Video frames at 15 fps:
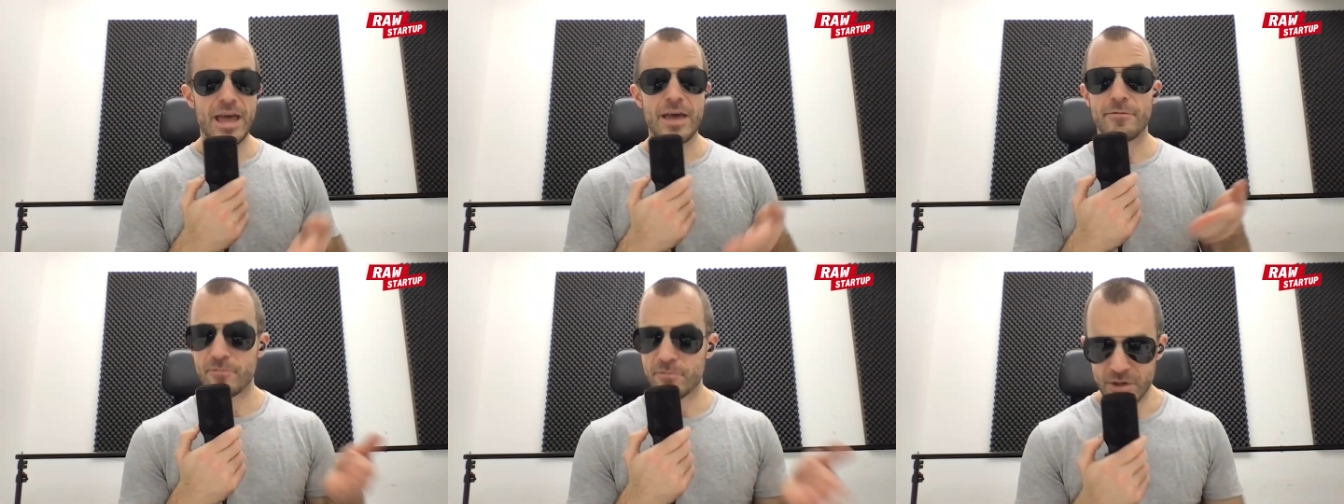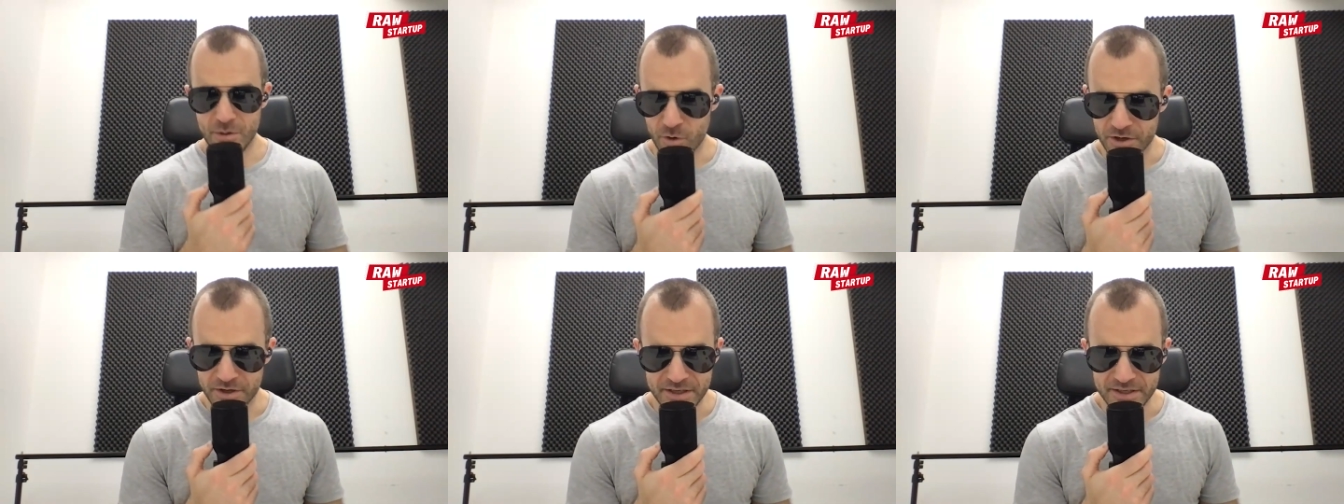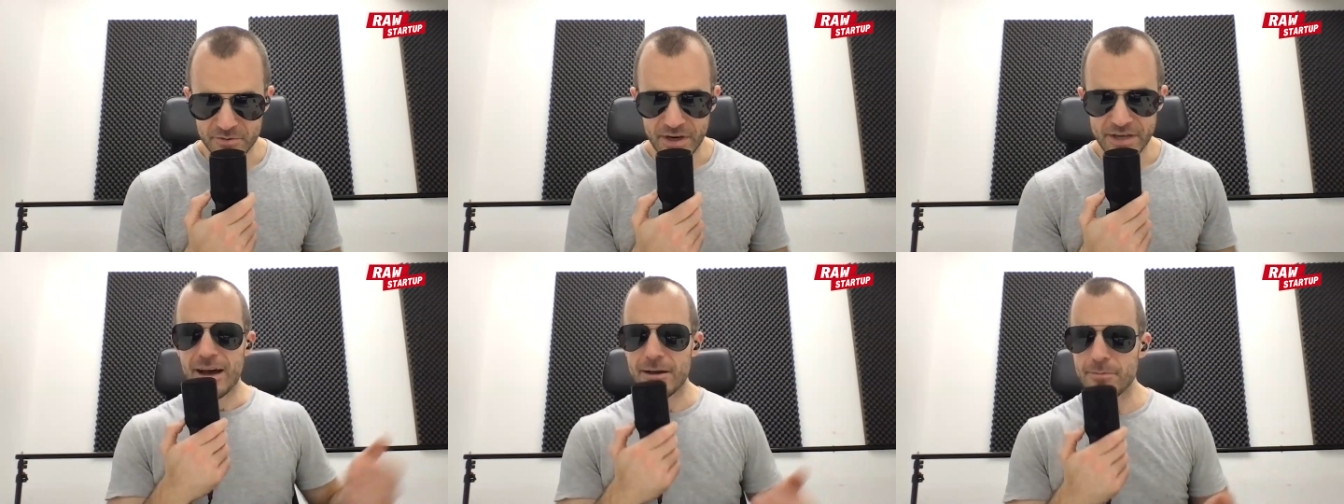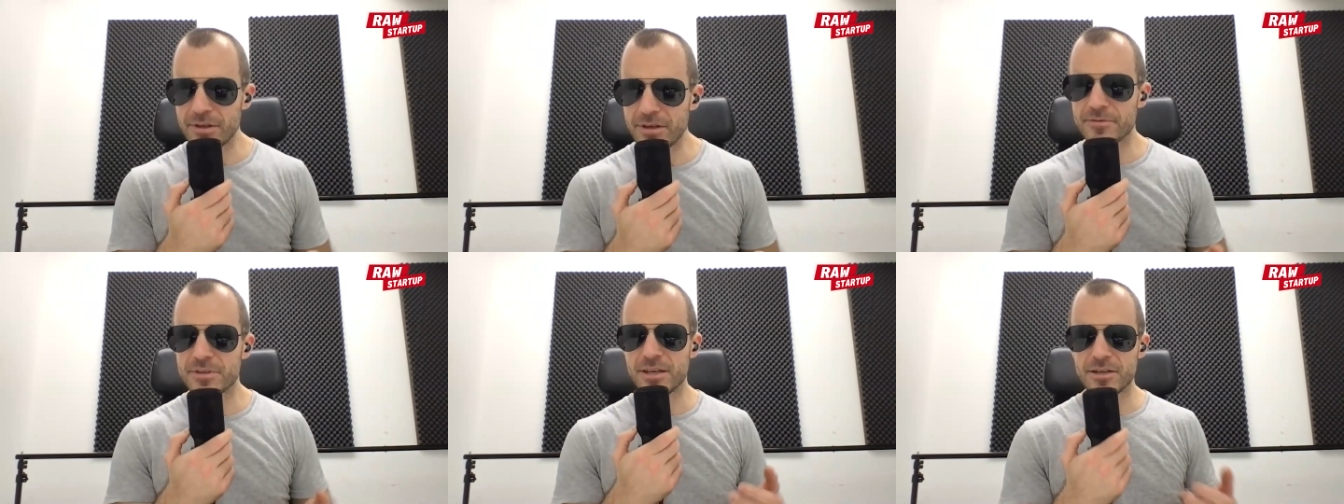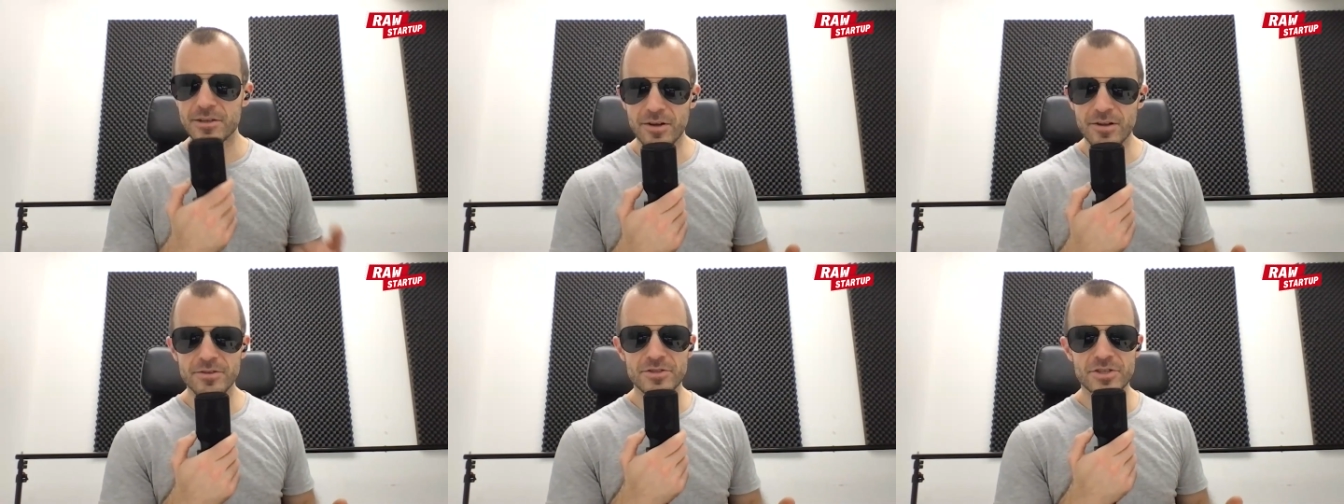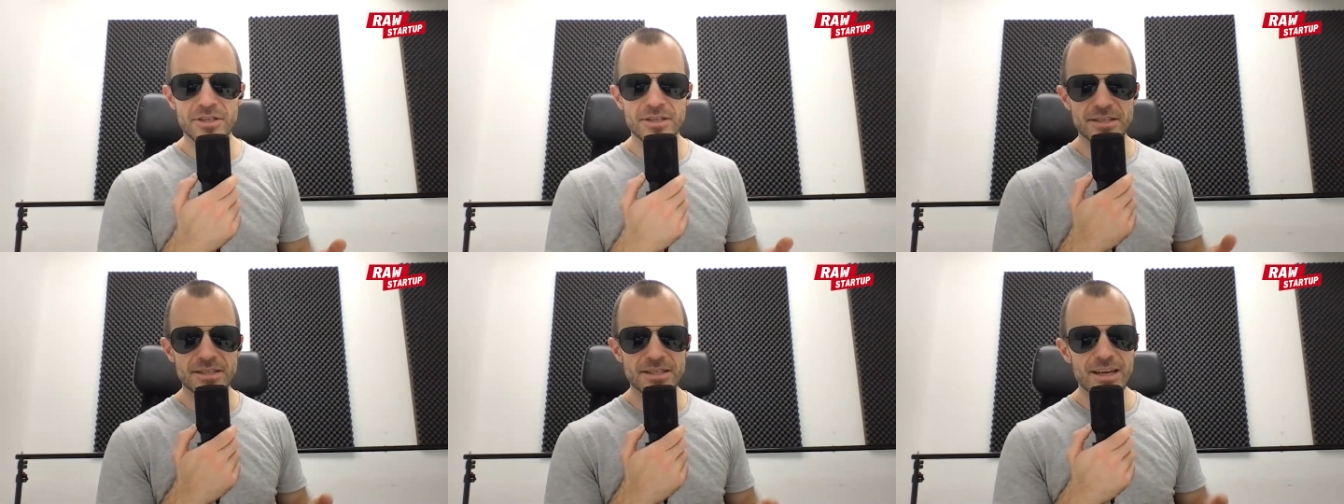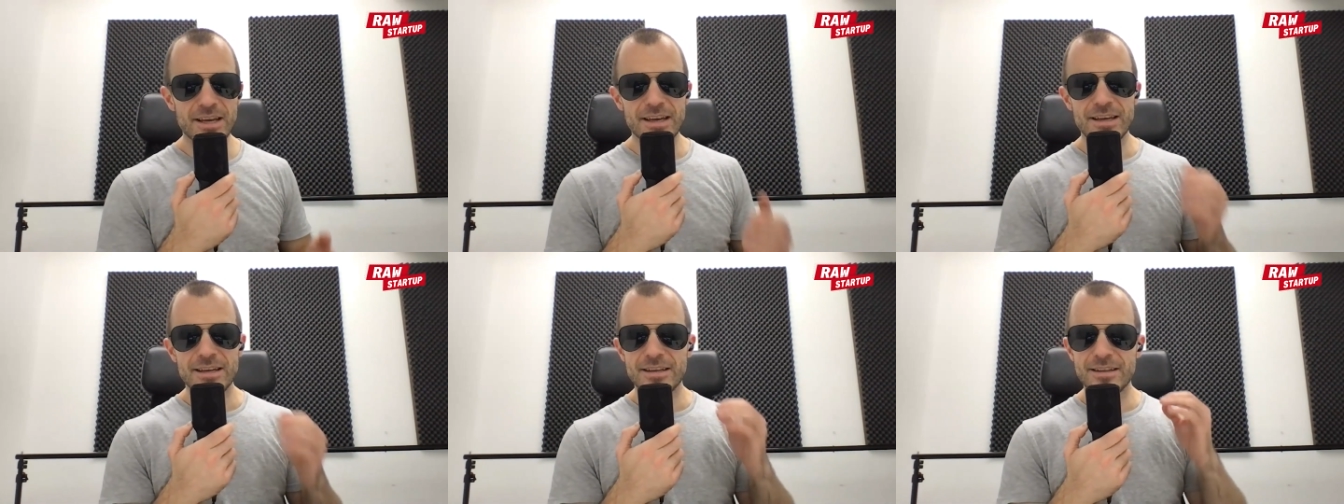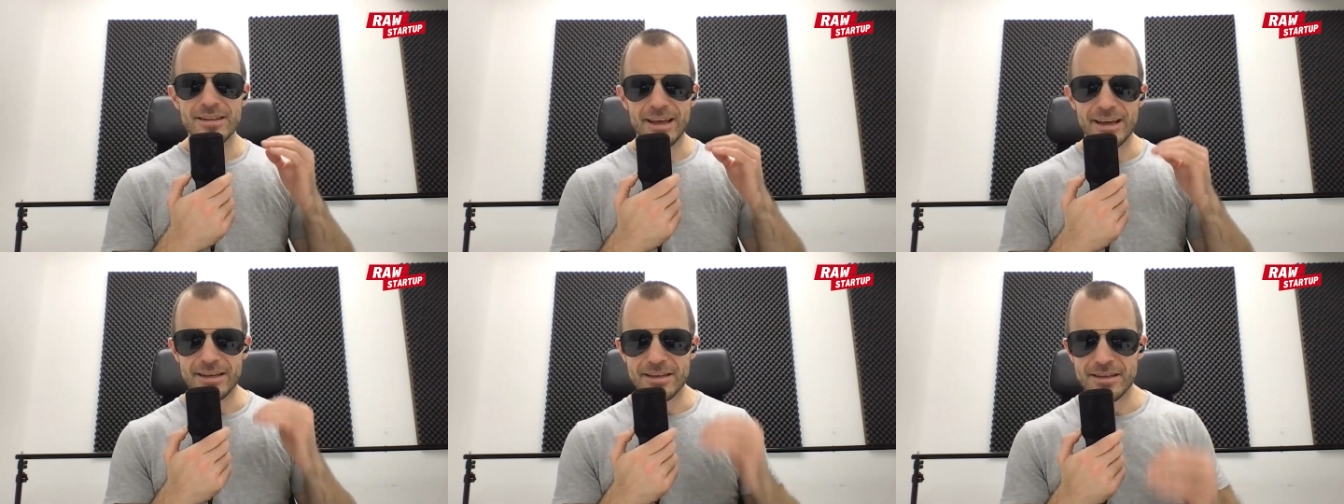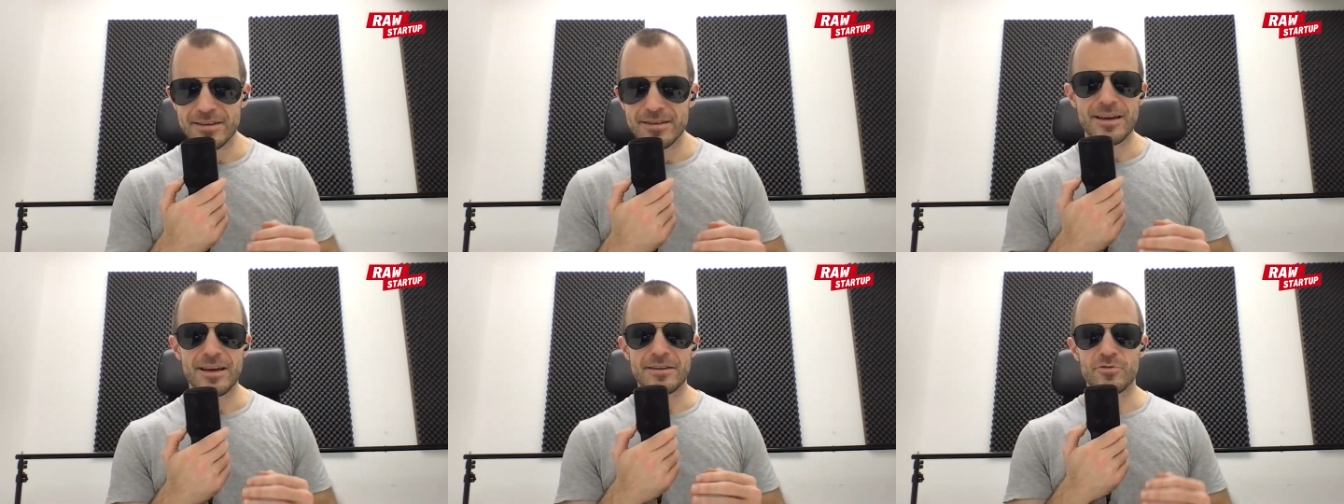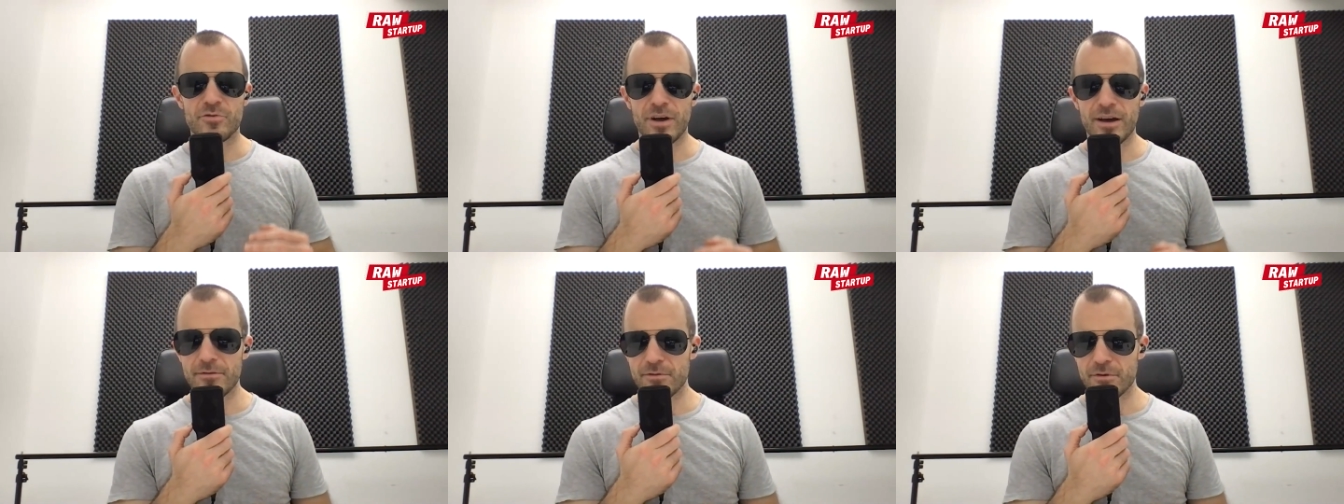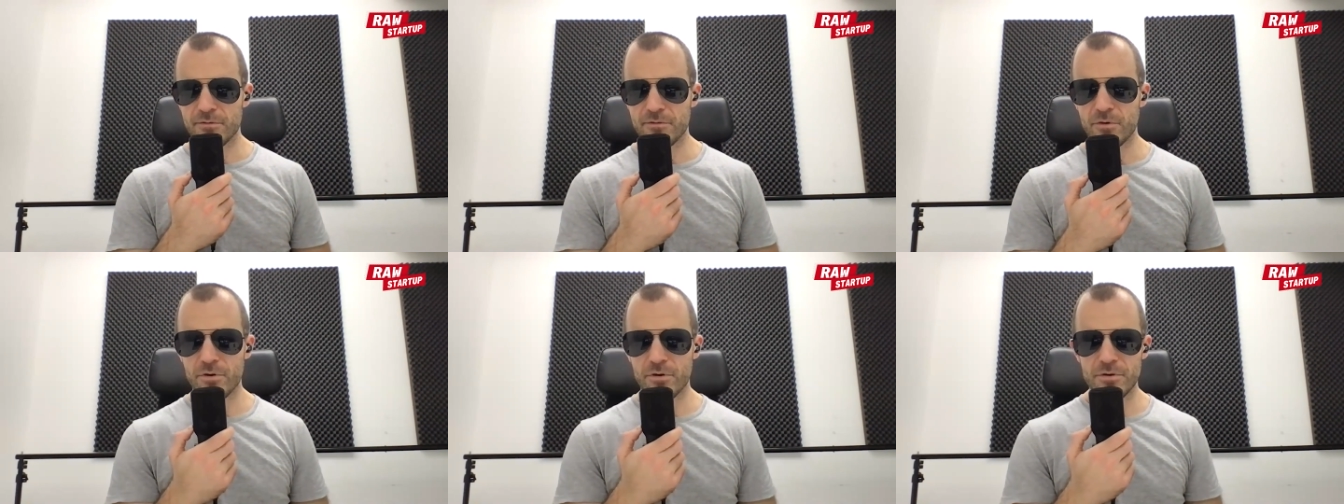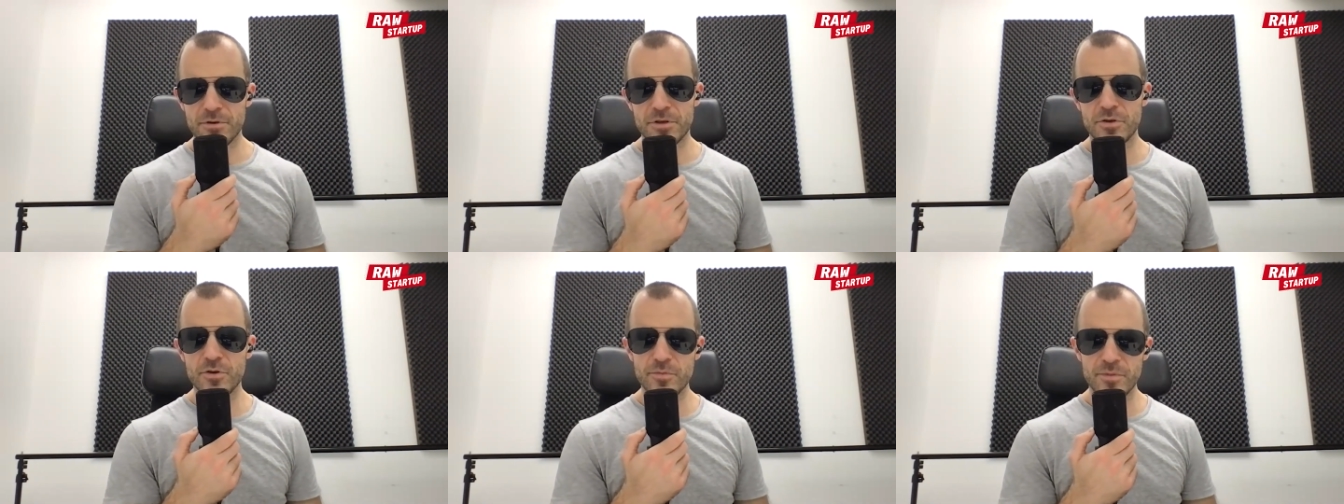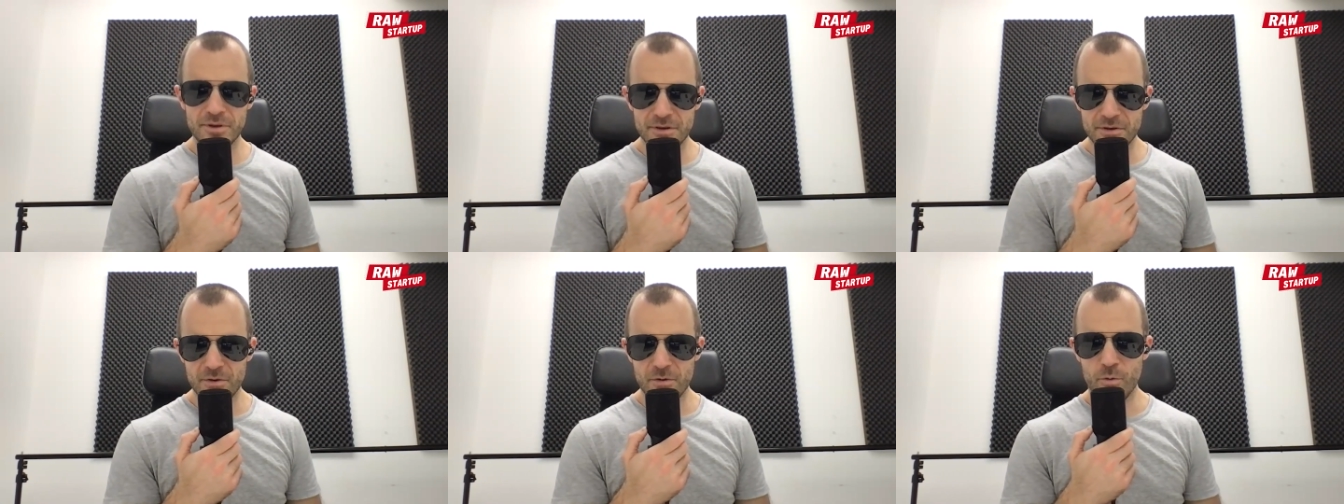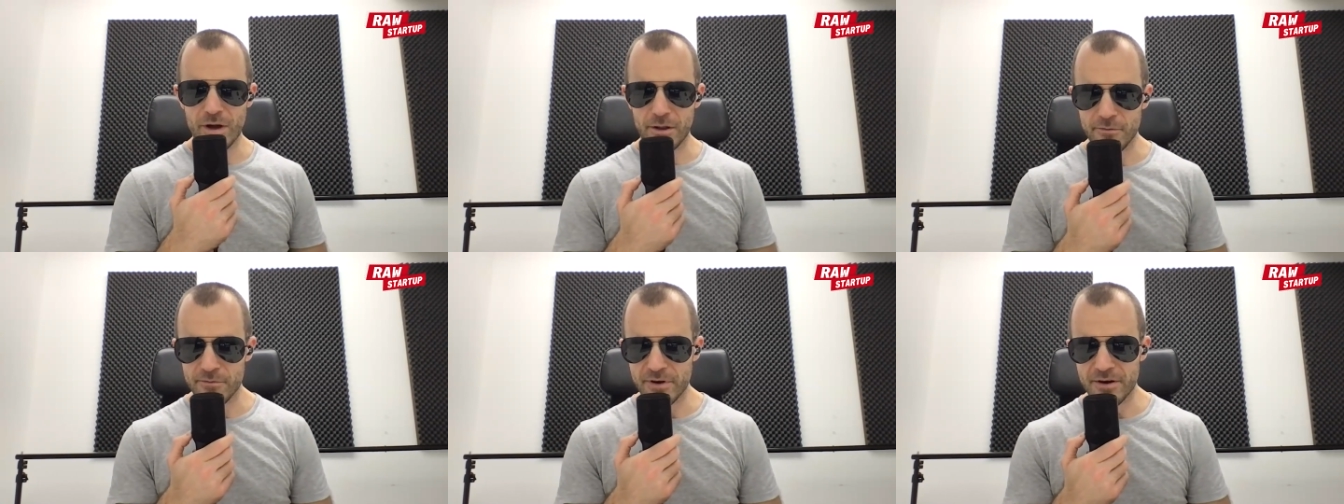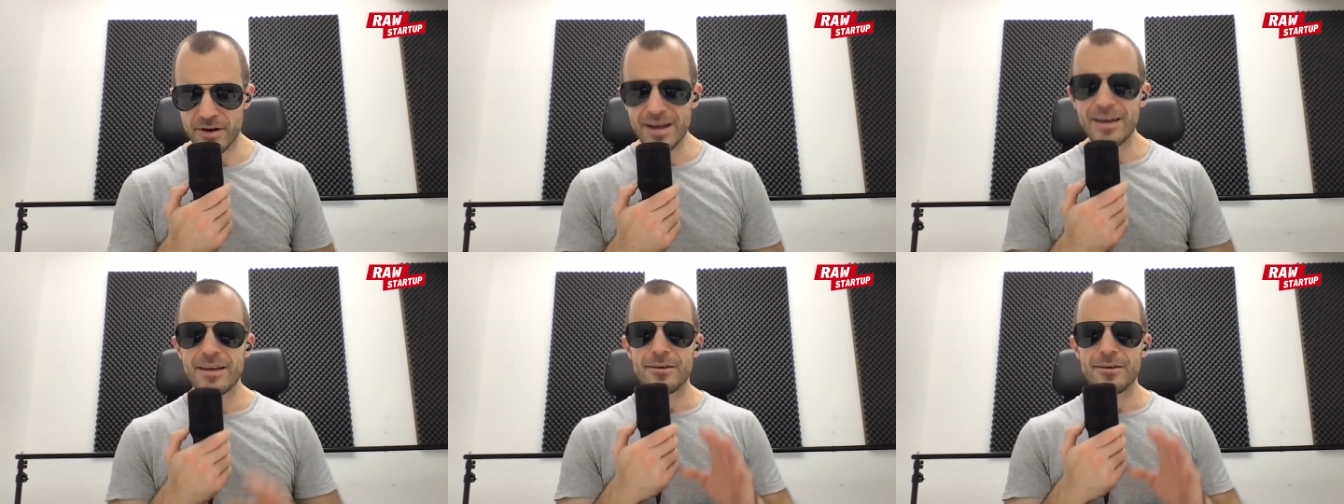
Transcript: everyone is, right? I believe technology is like a driver for human welfare.